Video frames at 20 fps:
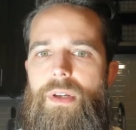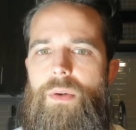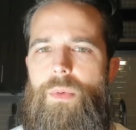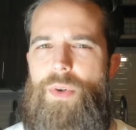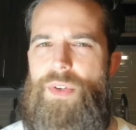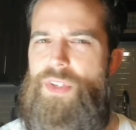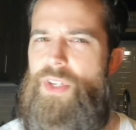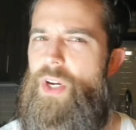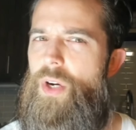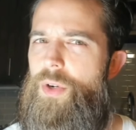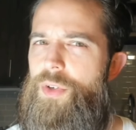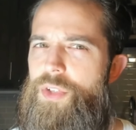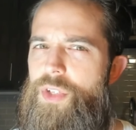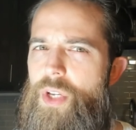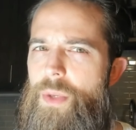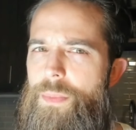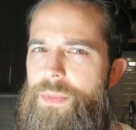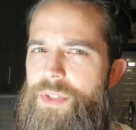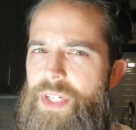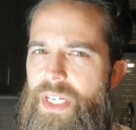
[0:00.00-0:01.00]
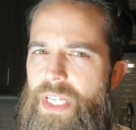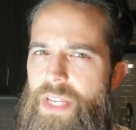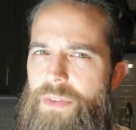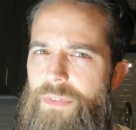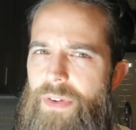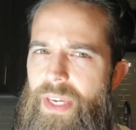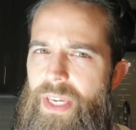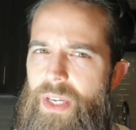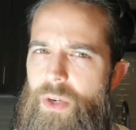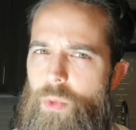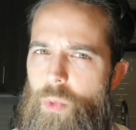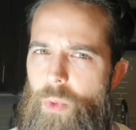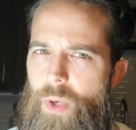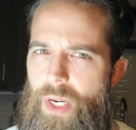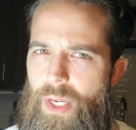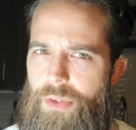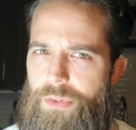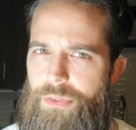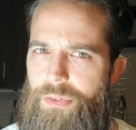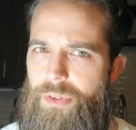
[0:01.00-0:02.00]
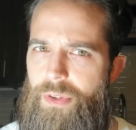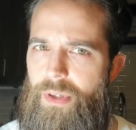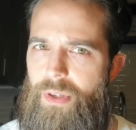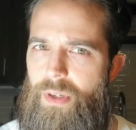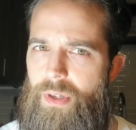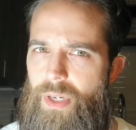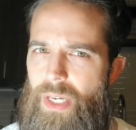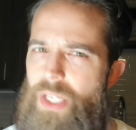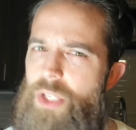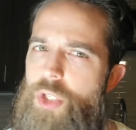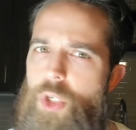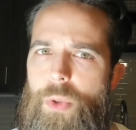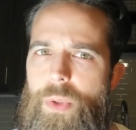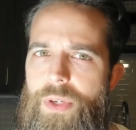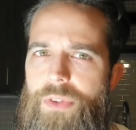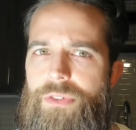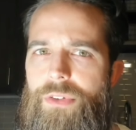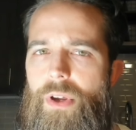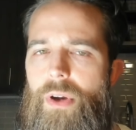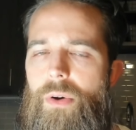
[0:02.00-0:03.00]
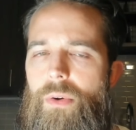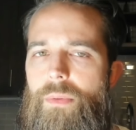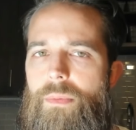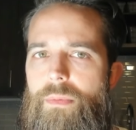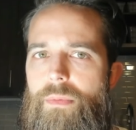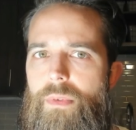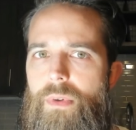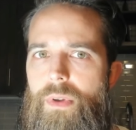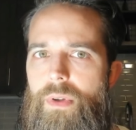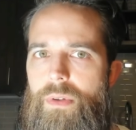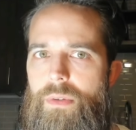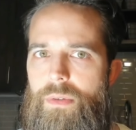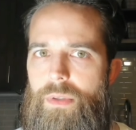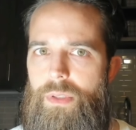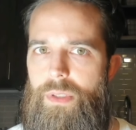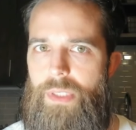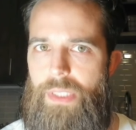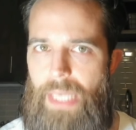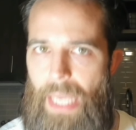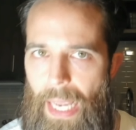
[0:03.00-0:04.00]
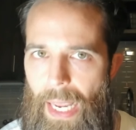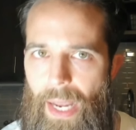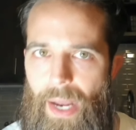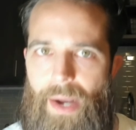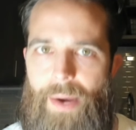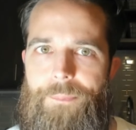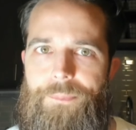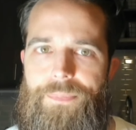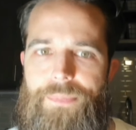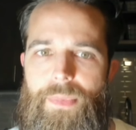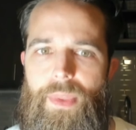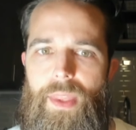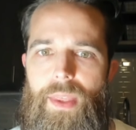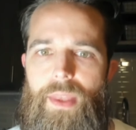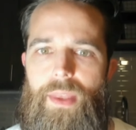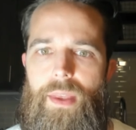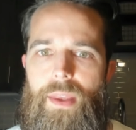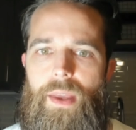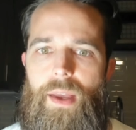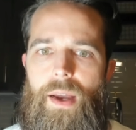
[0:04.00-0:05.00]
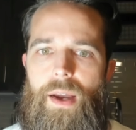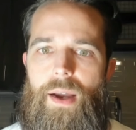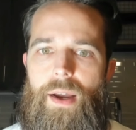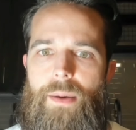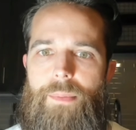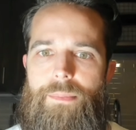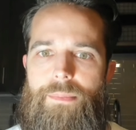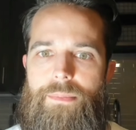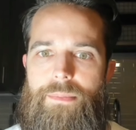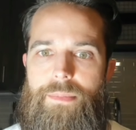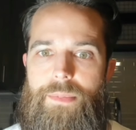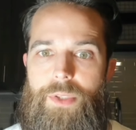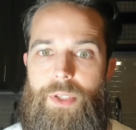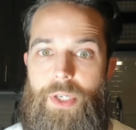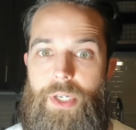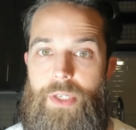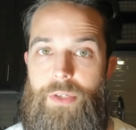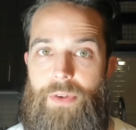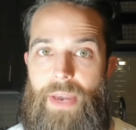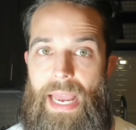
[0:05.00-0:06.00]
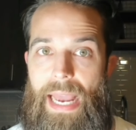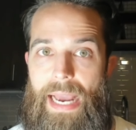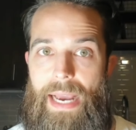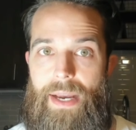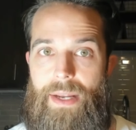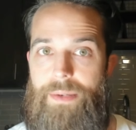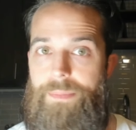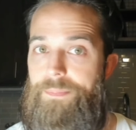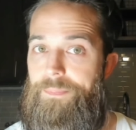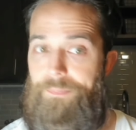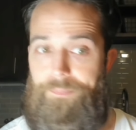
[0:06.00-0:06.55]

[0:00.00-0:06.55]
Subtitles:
Was there some significant risk in doing so? Well, yeah. You could have had